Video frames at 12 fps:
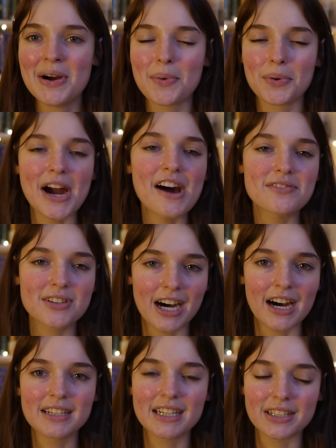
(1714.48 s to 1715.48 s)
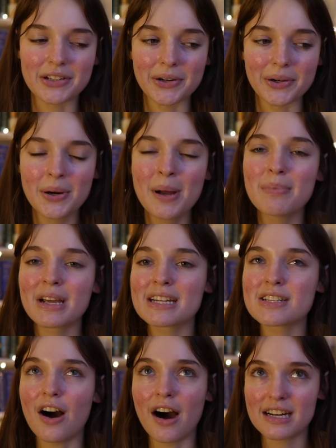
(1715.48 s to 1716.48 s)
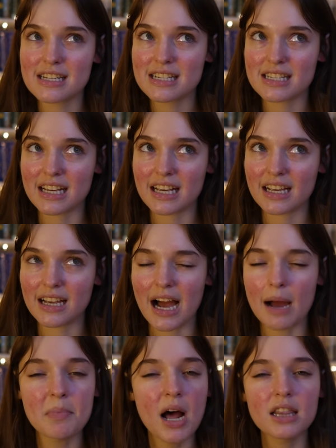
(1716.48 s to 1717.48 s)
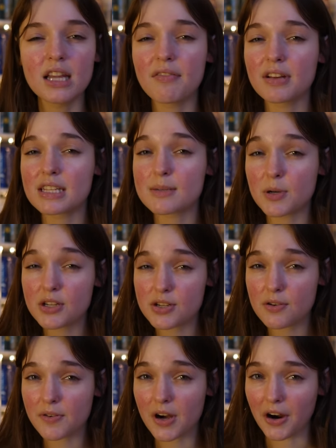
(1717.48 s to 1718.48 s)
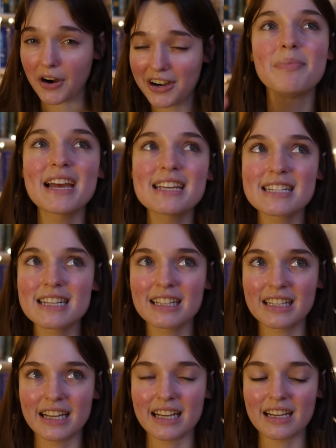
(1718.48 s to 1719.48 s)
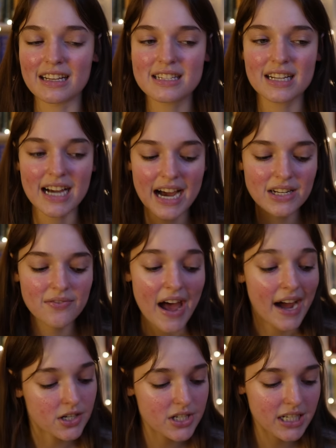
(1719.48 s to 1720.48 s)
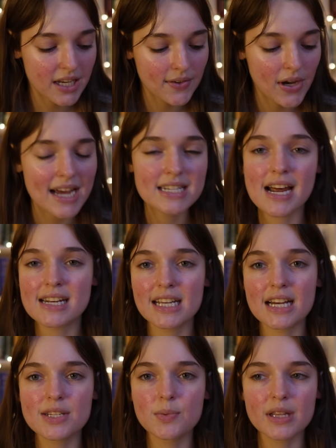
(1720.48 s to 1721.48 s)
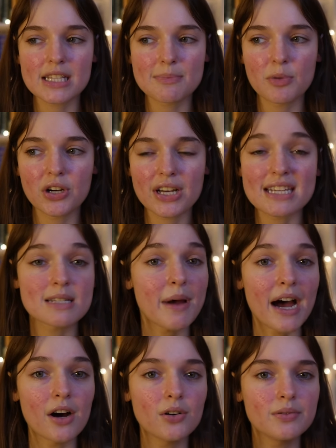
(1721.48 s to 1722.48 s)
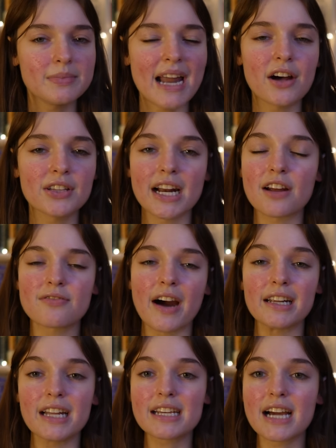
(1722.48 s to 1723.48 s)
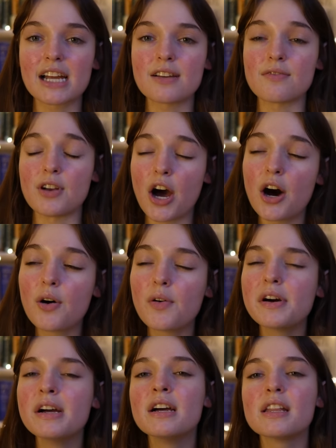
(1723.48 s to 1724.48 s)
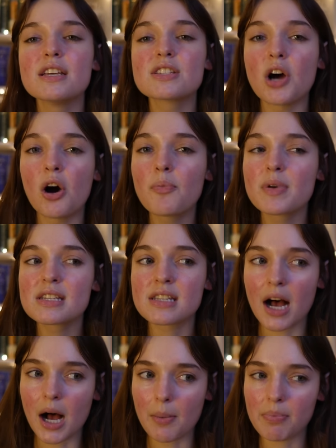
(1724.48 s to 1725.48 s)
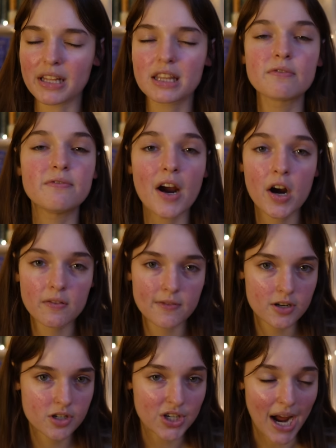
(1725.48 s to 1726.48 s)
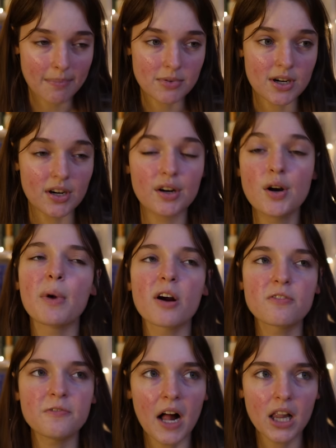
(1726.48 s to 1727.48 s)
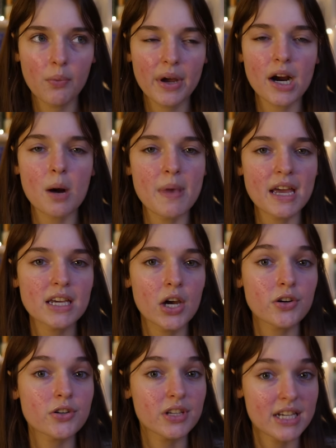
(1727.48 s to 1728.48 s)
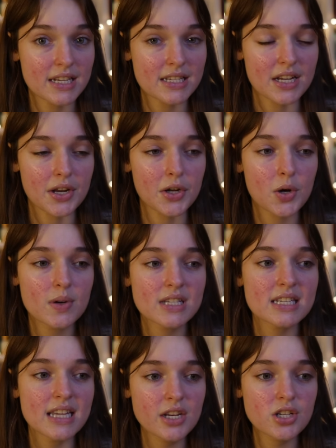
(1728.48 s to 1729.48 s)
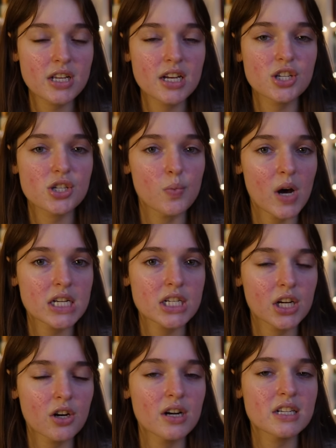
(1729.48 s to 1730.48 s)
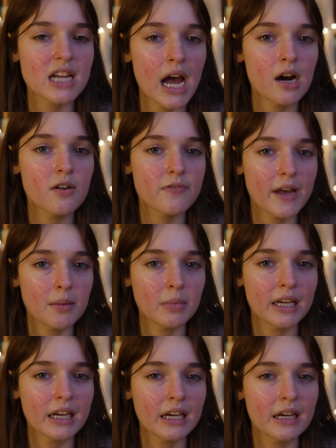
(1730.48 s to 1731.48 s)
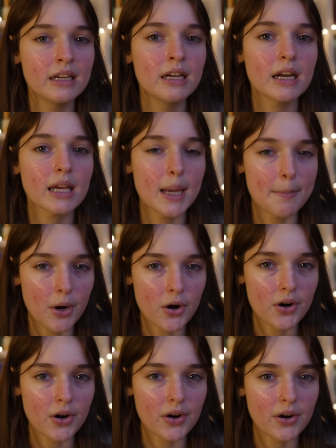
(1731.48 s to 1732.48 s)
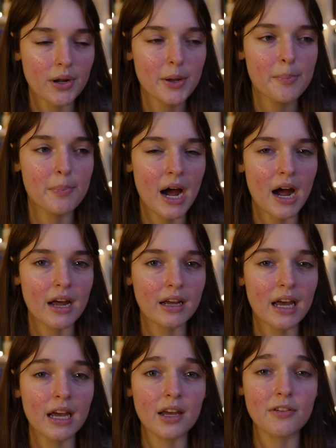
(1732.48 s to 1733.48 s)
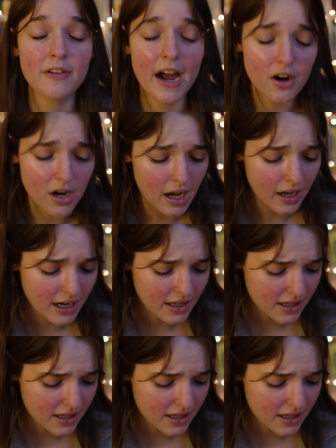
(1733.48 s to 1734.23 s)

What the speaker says: were out of God Killer because honestly, I'm not loving this book so far. Basically, to kind of actually give you guys an idea as to what this book is about now that I finally kind of know, this opens up like the very first chapter. We are following our main character, Kissin, who is essentially just watching her entire family get murdered by a fire god, I